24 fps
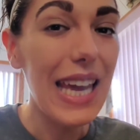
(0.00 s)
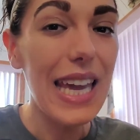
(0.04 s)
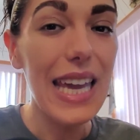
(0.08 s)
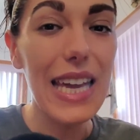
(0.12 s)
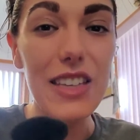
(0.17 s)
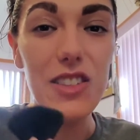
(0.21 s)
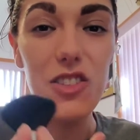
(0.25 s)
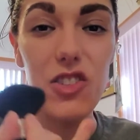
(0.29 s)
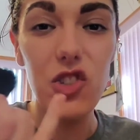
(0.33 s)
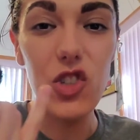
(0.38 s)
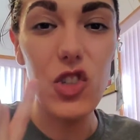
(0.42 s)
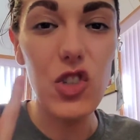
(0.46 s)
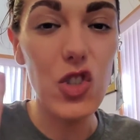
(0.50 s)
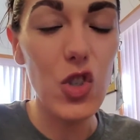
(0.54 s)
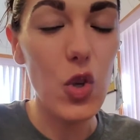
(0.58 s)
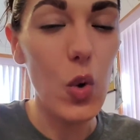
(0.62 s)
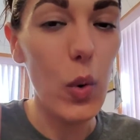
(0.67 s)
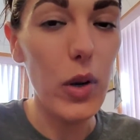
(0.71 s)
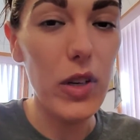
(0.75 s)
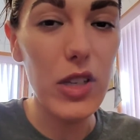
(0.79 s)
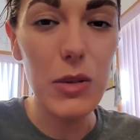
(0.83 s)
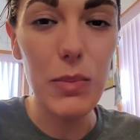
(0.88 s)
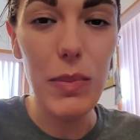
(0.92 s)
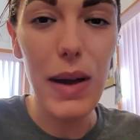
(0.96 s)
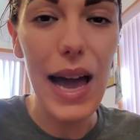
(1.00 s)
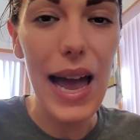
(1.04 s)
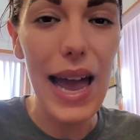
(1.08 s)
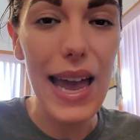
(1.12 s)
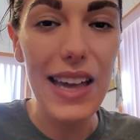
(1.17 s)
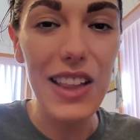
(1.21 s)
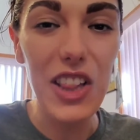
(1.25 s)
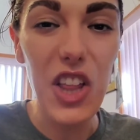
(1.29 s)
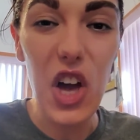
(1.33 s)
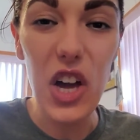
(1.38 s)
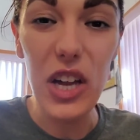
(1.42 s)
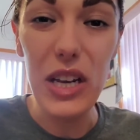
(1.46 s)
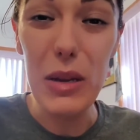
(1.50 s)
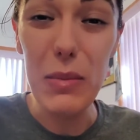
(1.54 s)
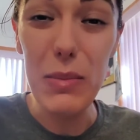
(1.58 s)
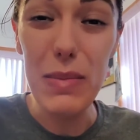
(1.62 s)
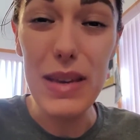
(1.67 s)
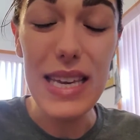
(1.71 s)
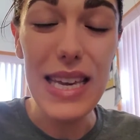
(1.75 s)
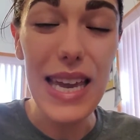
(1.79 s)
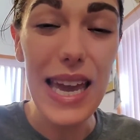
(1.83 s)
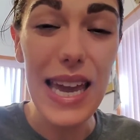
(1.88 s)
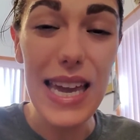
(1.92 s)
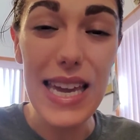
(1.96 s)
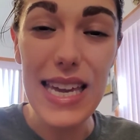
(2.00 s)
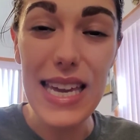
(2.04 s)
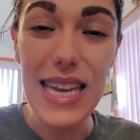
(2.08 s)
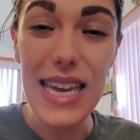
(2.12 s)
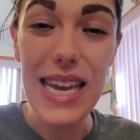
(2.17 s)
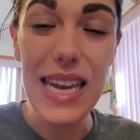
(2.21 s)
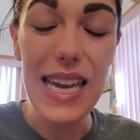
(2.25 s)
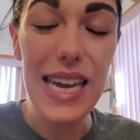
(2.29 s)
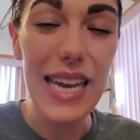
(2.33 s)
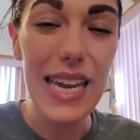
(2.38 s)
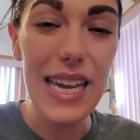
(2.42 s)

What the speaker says: it's just going to pile on and be cakey,